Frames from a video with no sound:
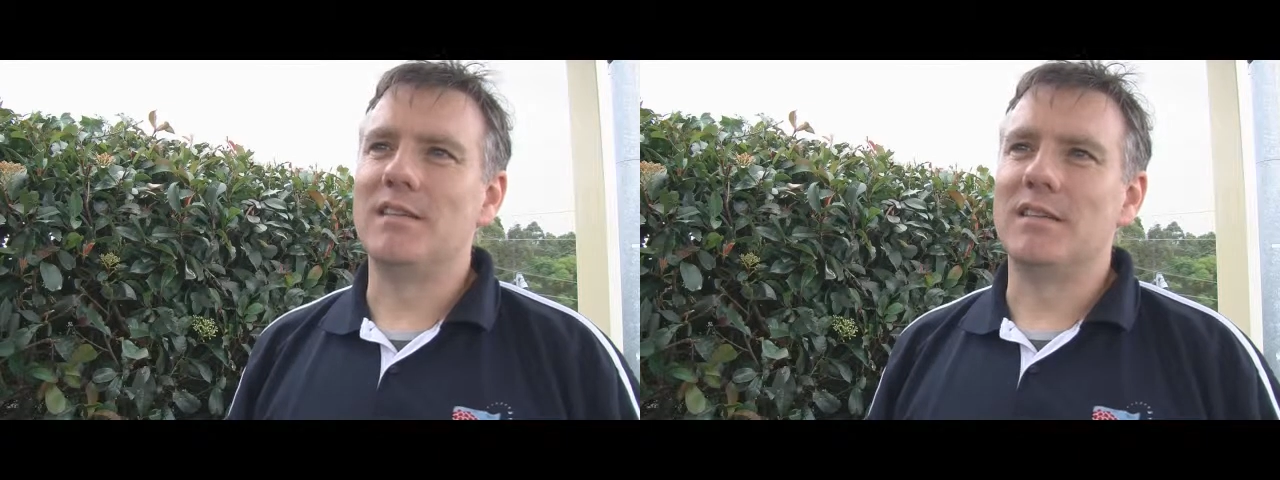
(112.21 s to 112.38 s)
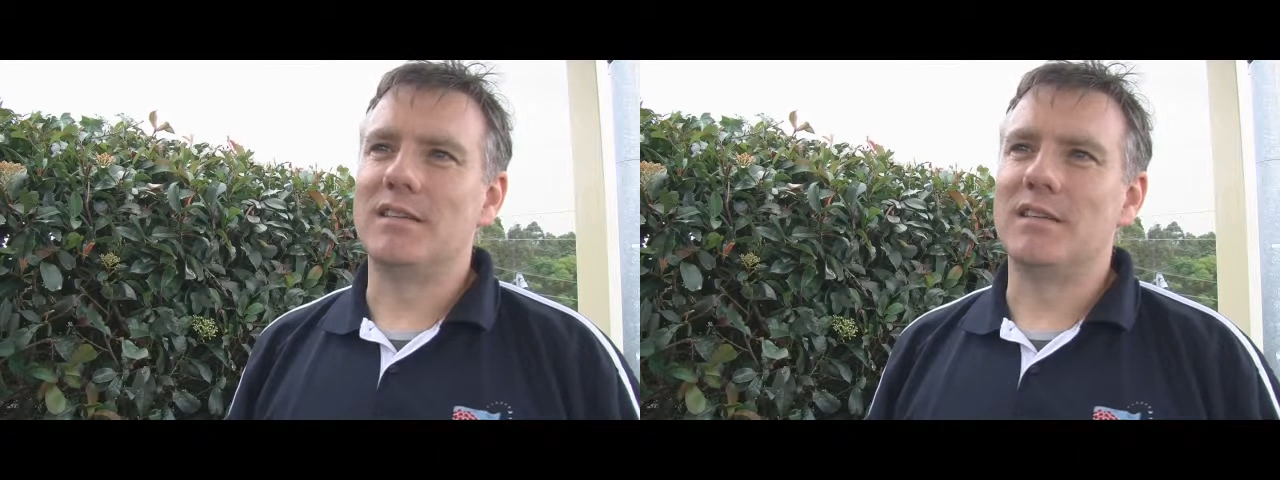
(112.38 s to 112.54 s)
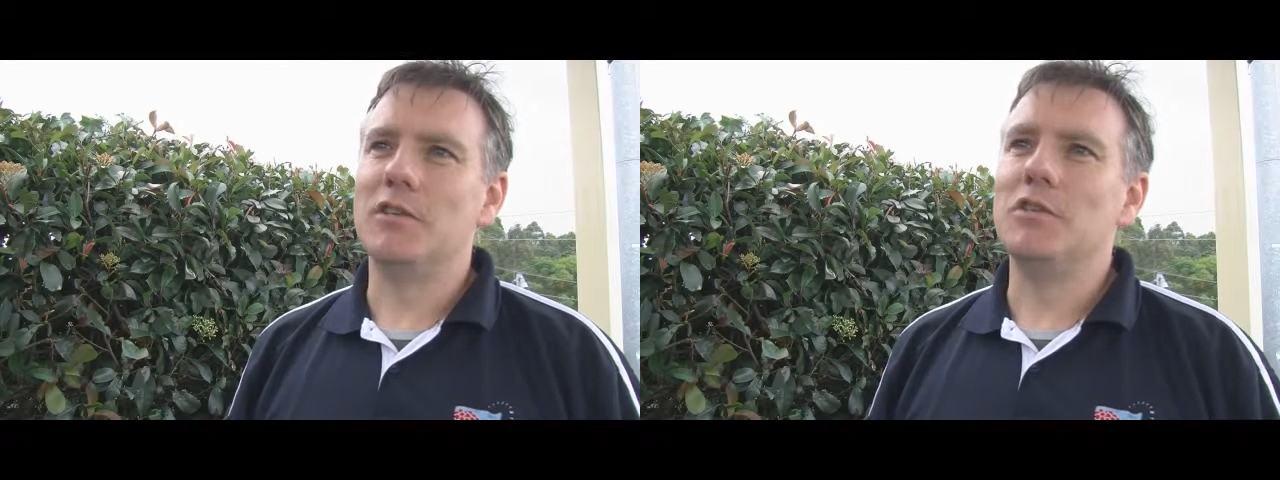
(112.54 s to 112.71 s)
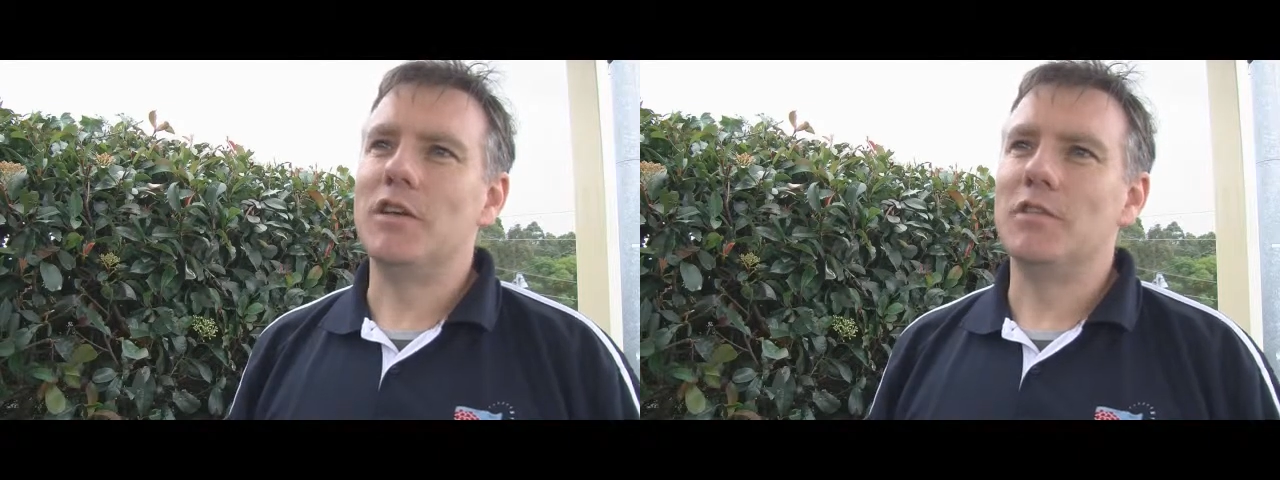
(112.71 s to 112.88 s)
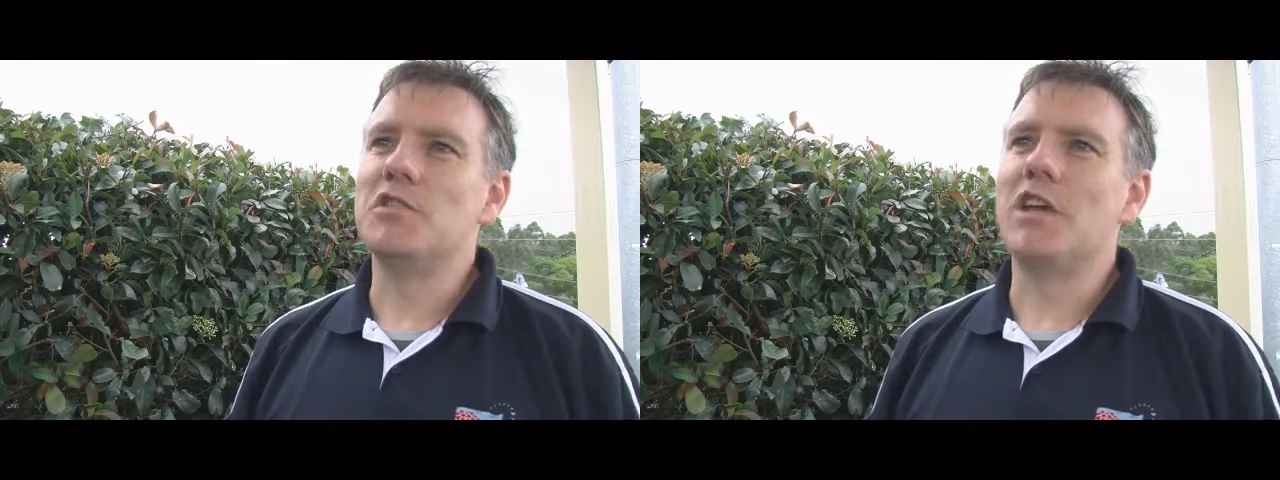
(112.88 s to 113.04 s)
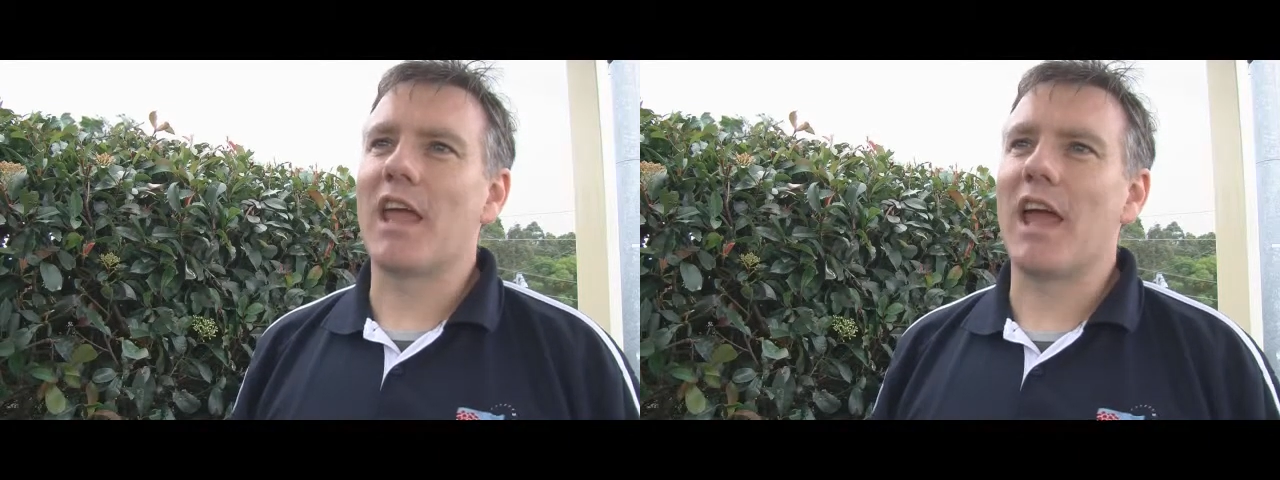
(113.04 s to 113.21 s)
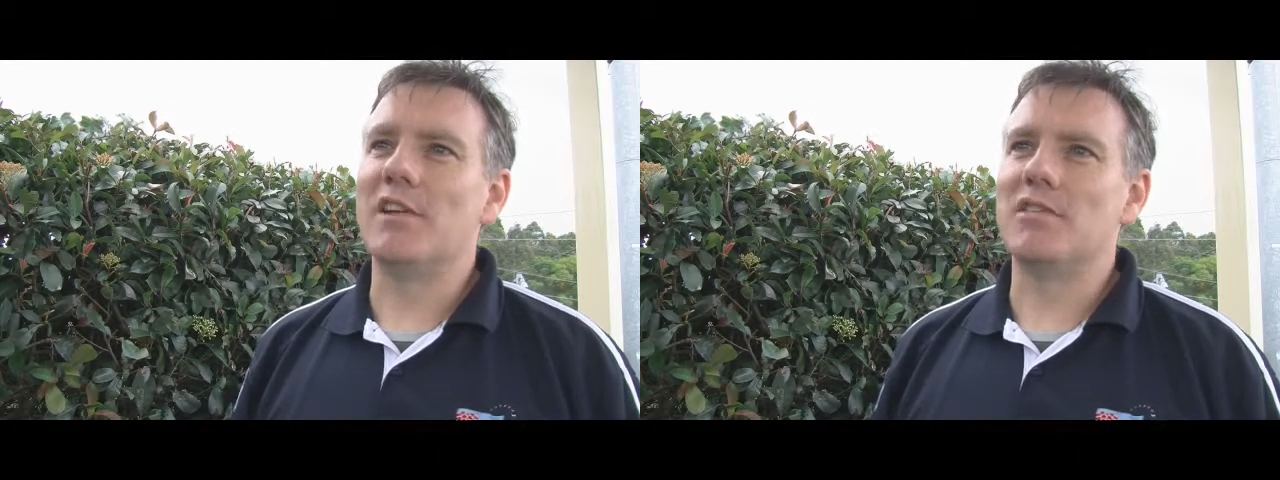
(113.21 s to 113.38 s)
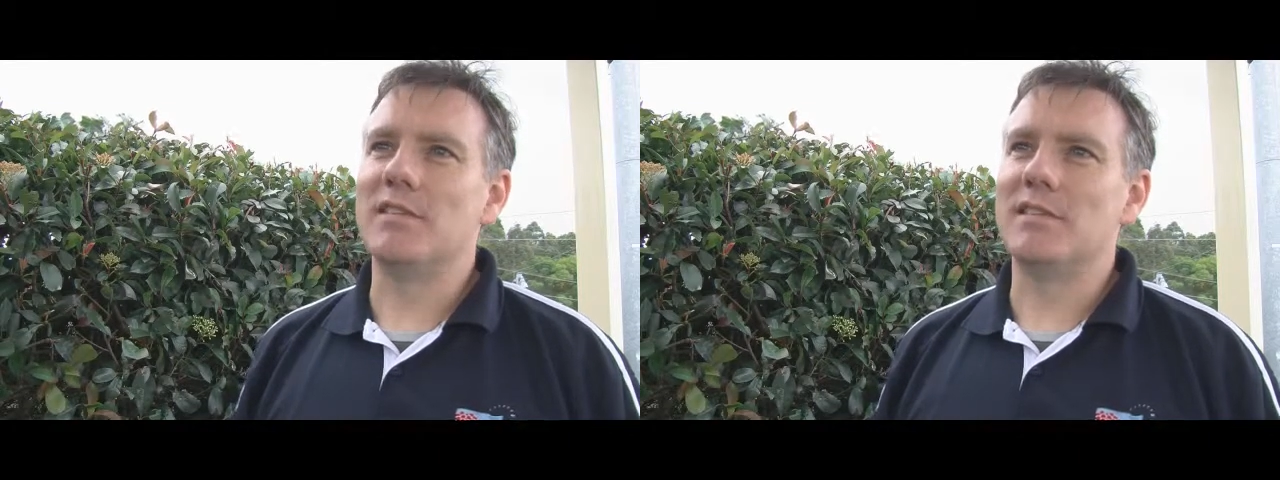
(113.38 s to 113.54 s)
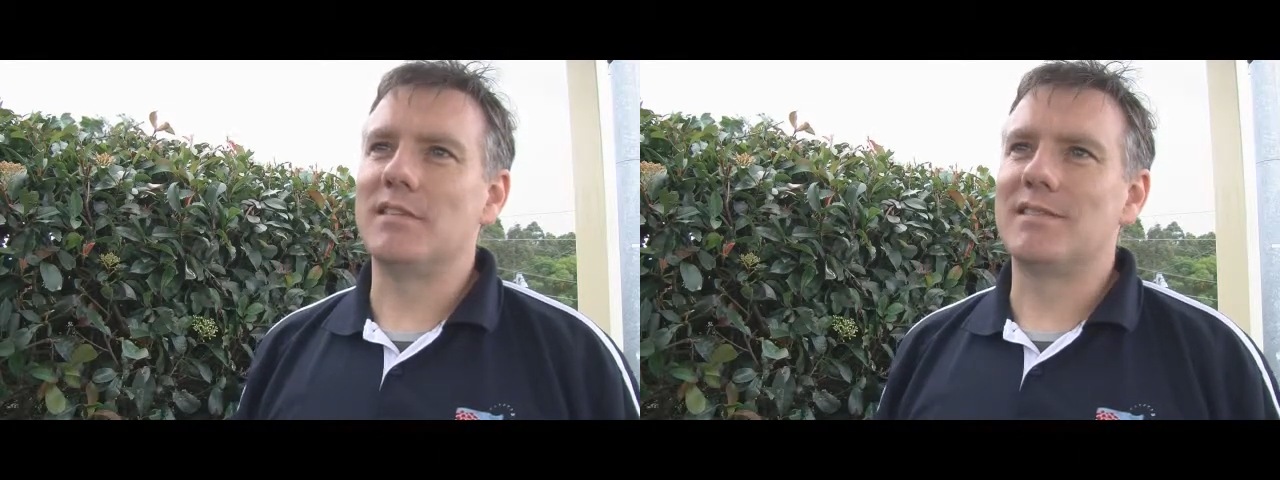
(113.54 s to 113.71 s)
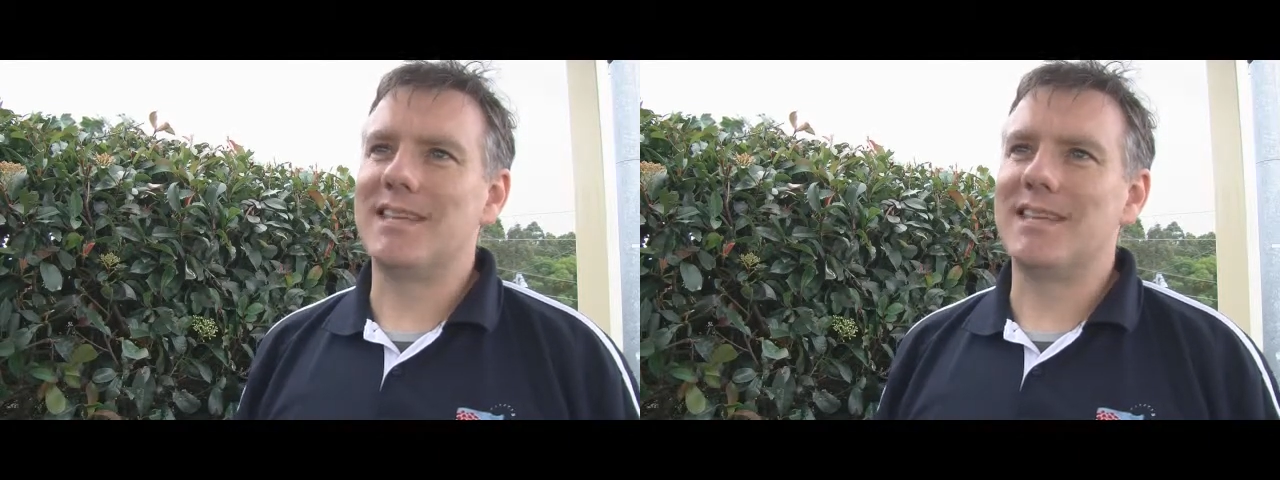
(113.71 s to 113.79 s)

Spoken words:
that geocachers